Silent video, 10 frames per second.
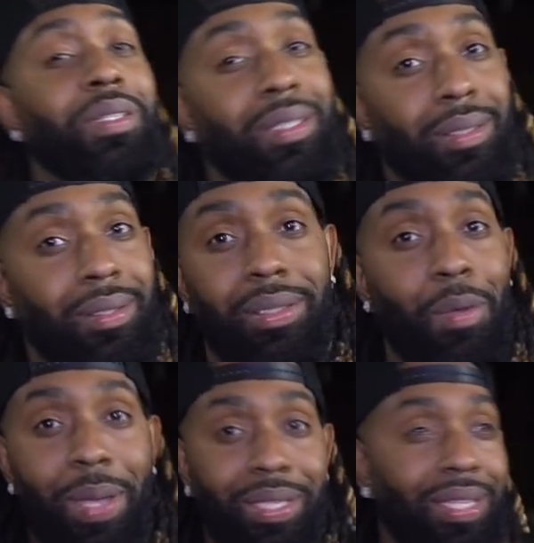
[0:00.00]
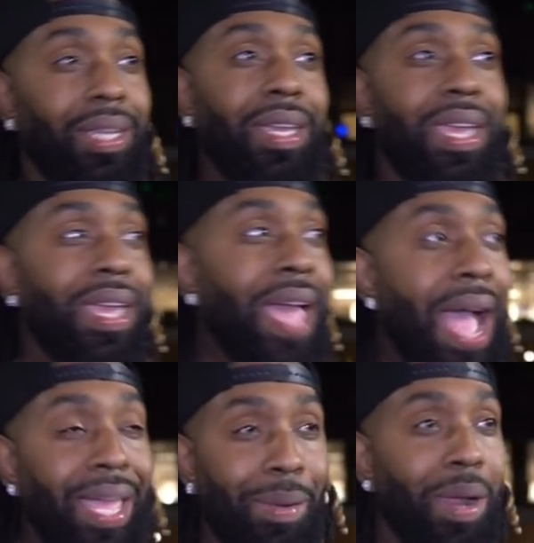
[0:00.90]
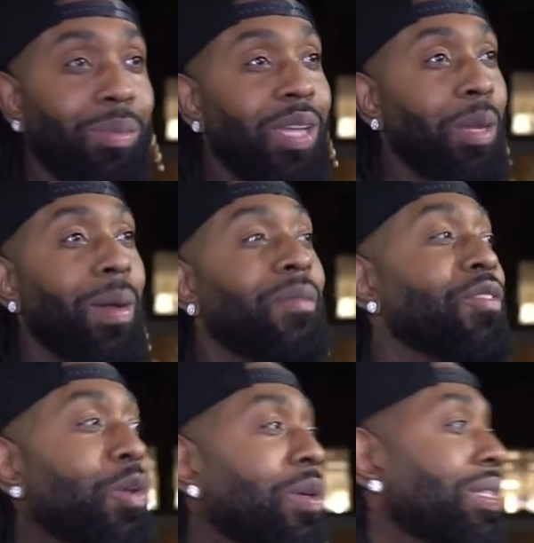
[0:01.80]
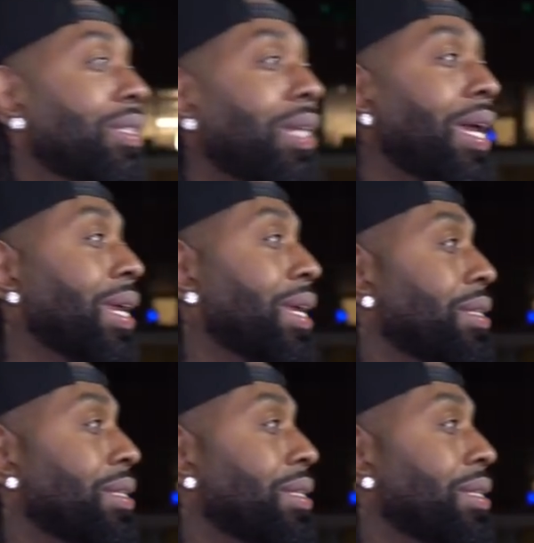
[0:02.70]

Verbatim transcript: this don't make sense. I come down, I'm talking about floors and shit I gotta get